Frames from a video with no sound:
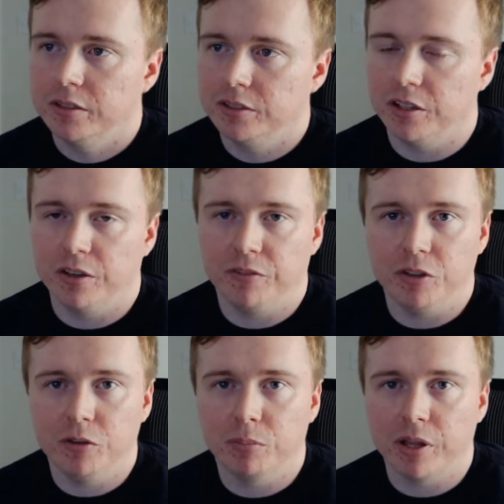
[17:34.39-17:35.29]
So if
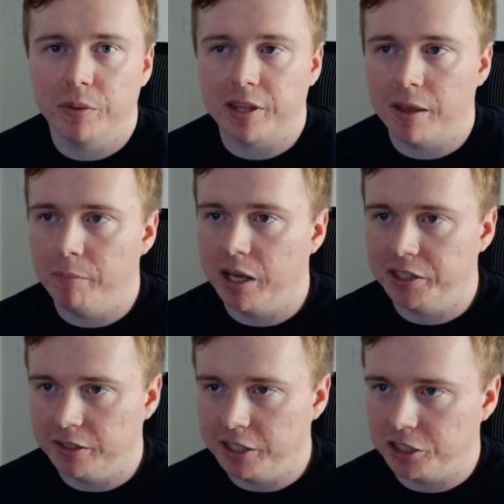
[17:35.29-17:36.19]
you play with that
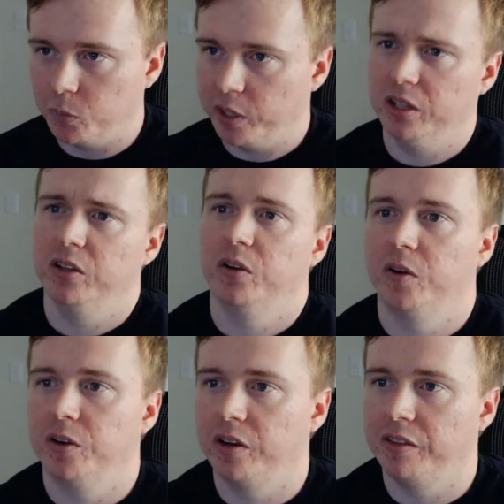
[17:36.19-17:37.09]
modulation wheel,
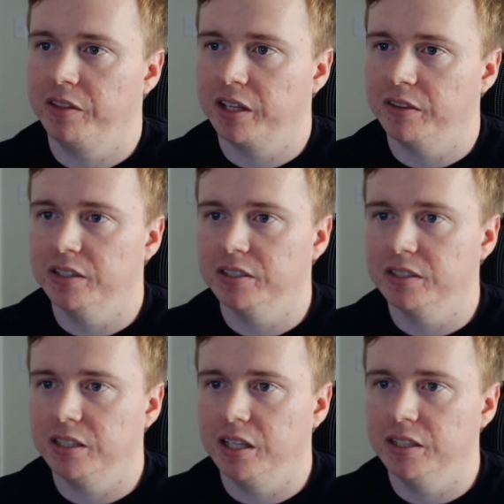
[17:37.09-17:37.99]
or I think on
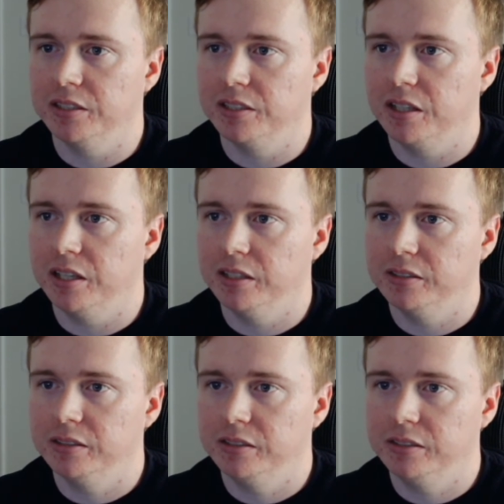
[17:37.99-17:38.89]
this is the
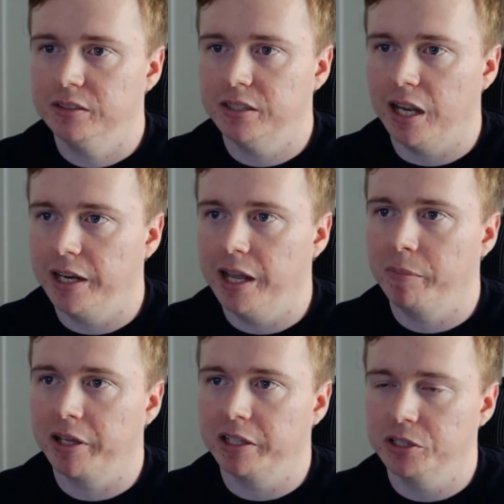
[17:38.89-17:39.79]

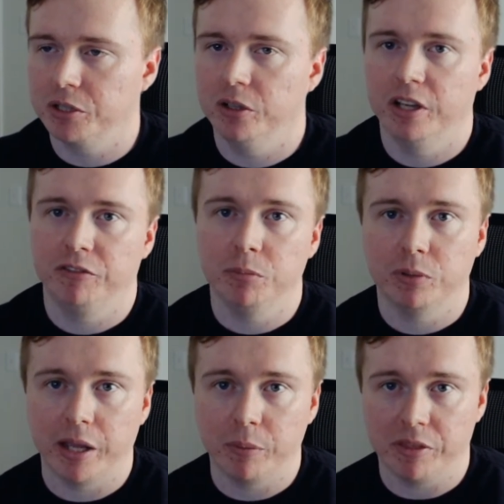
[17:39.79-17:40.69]
dynamic control, if you
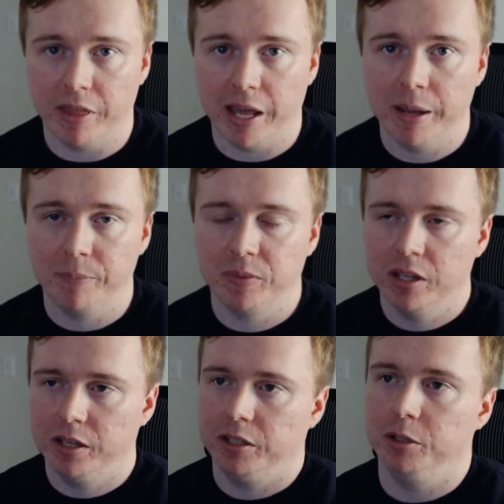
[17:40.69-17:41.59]
play with that,
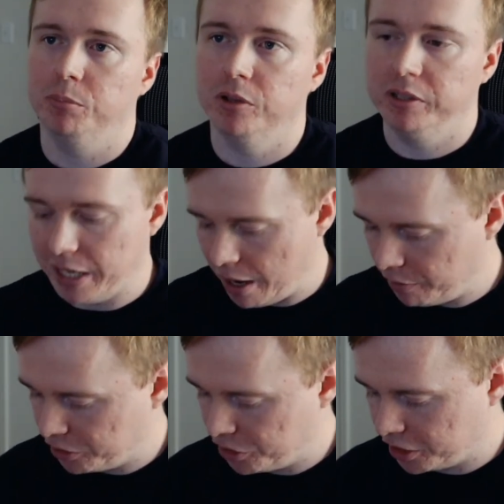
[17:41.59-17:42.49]
you pull it down,
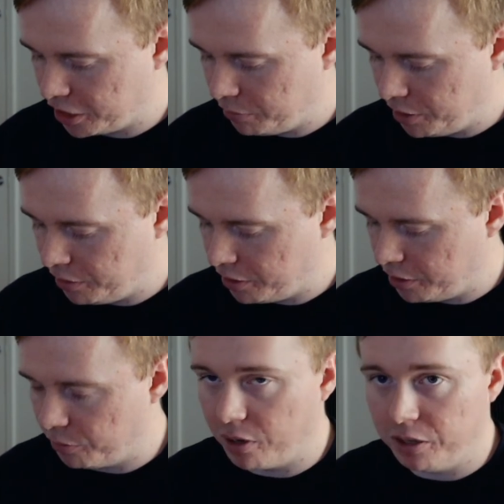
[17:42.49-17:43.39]
it's just going to be
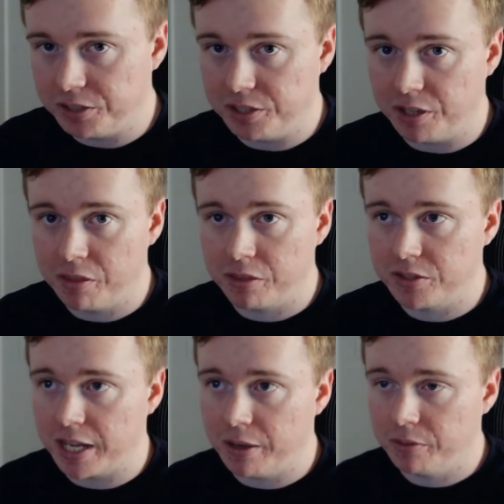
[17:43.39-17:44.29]
the raw synth
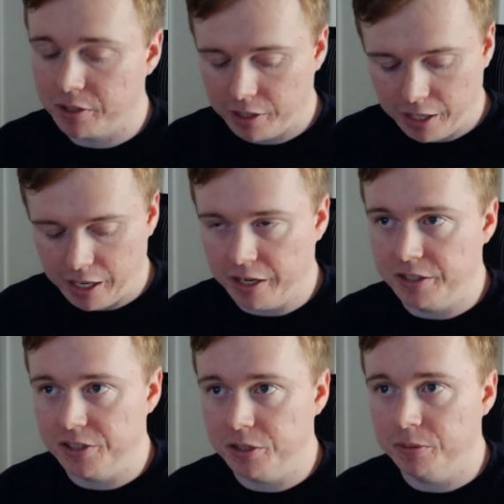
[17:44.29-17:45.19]
sound, and
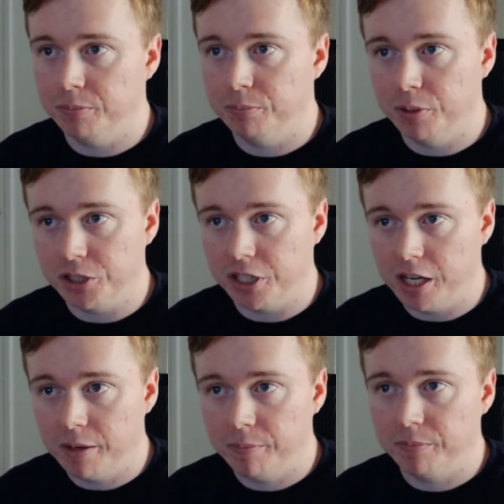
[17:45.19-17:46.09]
as you push it
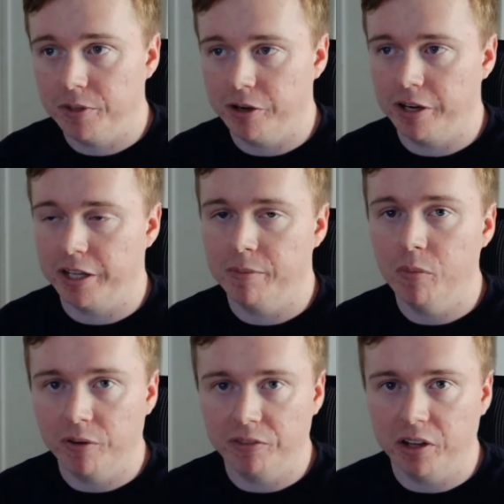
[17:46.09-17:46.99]
up, you're going to get
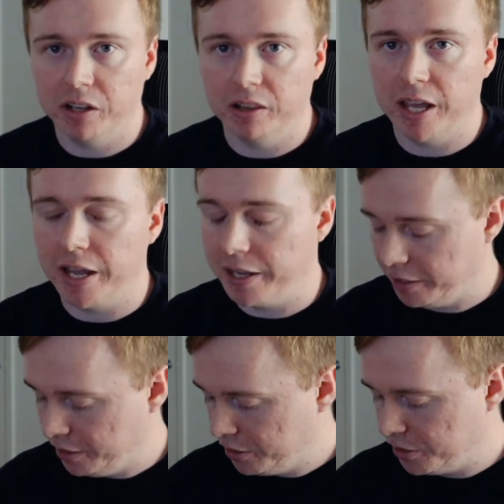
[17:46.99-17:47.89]
more of the delay.
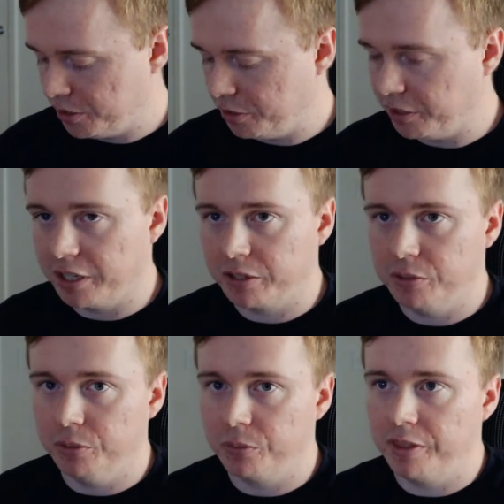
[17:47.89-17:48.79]
So you can get
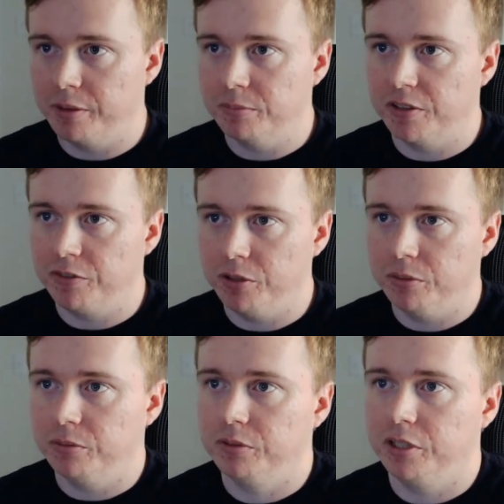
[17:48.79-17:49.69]
cool rhythms if
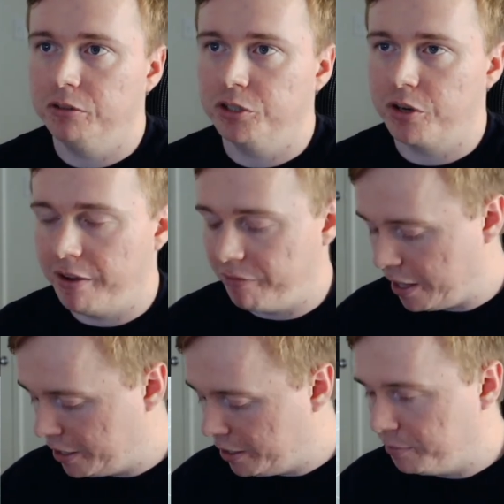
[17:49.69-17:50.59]
you drive
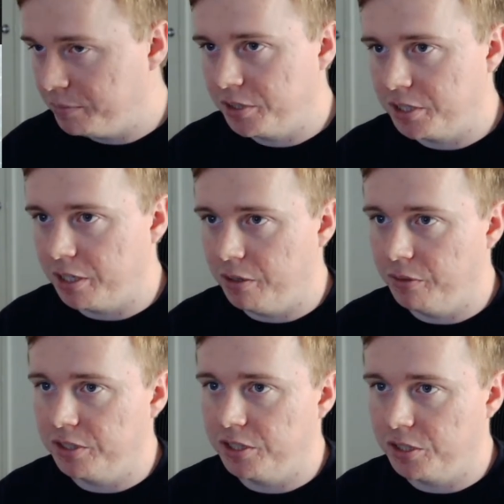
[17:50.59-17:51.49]
that up. So
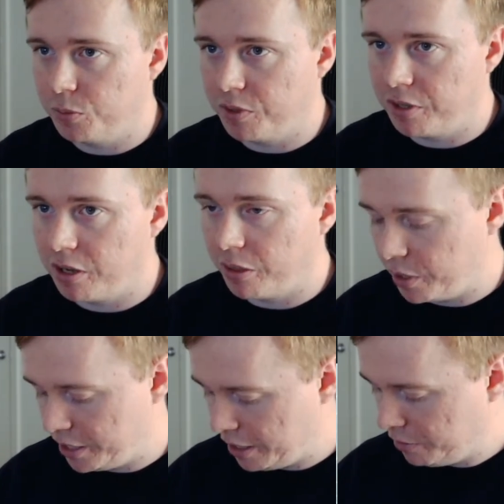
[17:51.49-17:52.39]
this is with it all the
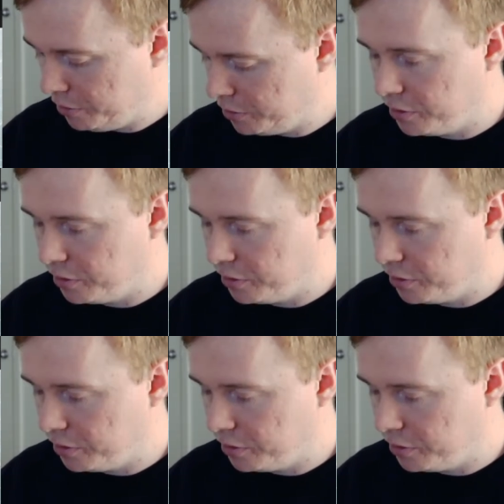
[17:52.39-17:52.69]
way down.